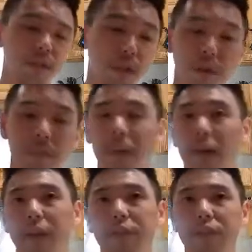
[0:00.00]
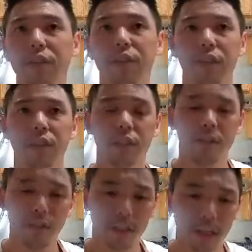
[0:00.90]
So if you're interested in
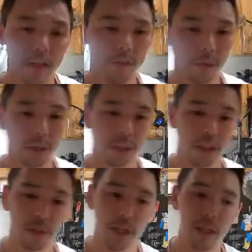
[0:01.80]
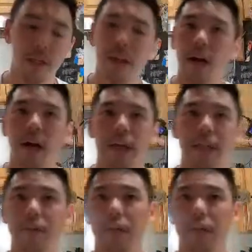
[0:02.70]
stuff like that, and if you're watching on Reddit, definitely